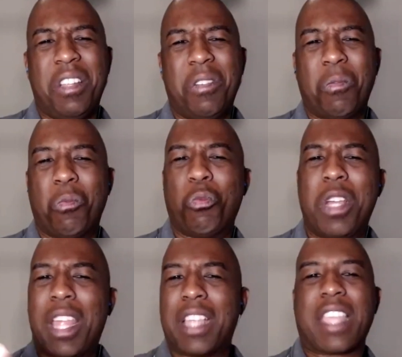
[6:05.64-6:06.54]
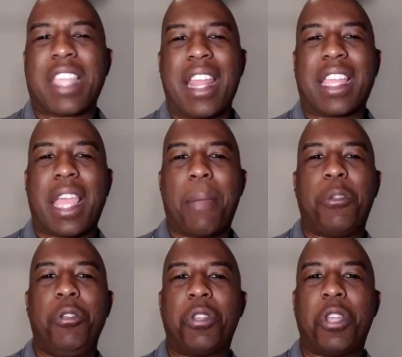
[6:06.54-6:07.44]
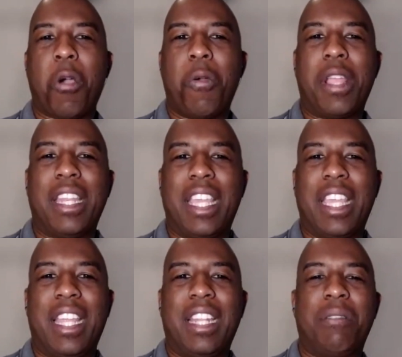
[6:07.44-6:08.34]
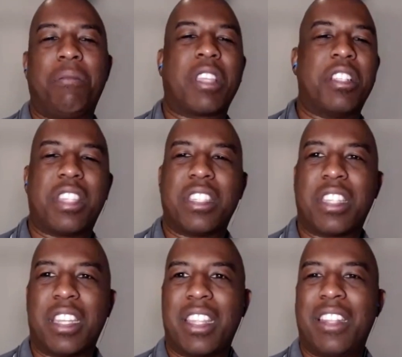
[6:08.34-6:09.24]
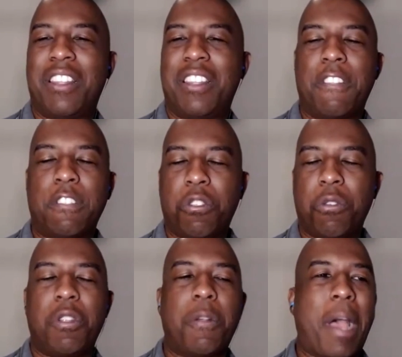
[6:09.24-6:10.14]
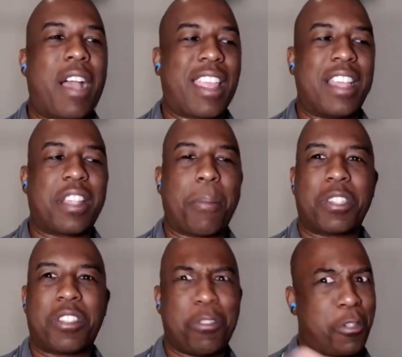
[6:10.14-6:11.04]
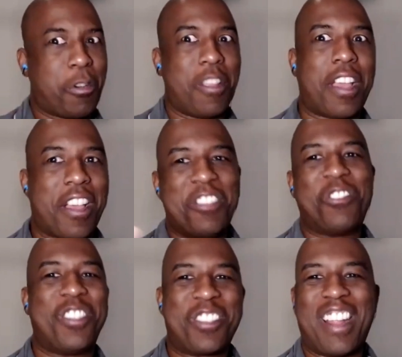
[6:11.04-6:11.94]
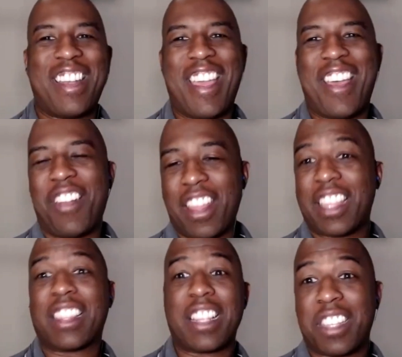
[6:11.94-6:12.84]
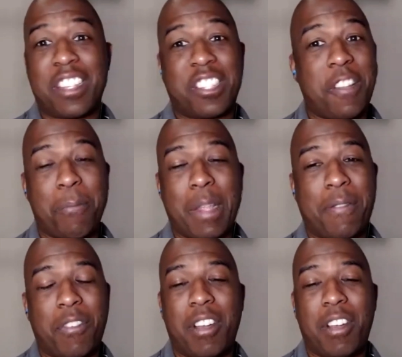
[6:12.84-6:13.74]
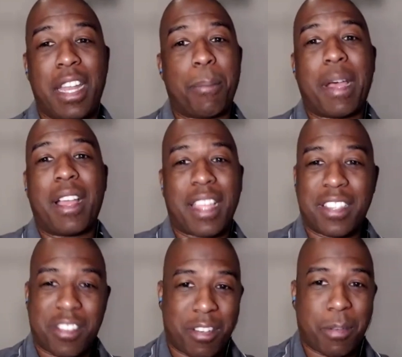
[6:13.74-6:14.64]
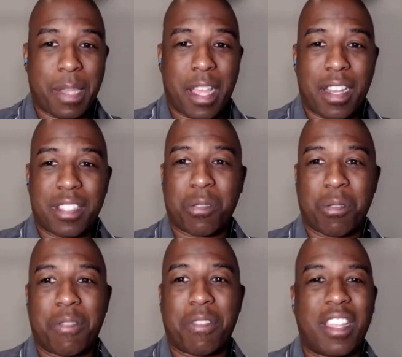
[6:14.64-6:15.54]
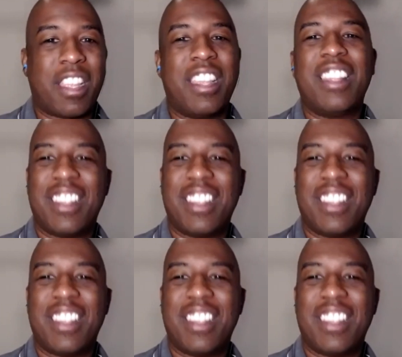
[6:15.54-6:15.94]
And what has kind of kept you going and consistent in doing your podcast episodes? You're in the hundreds right now, and I think that's an achievement for any podcaster, to be honest with you.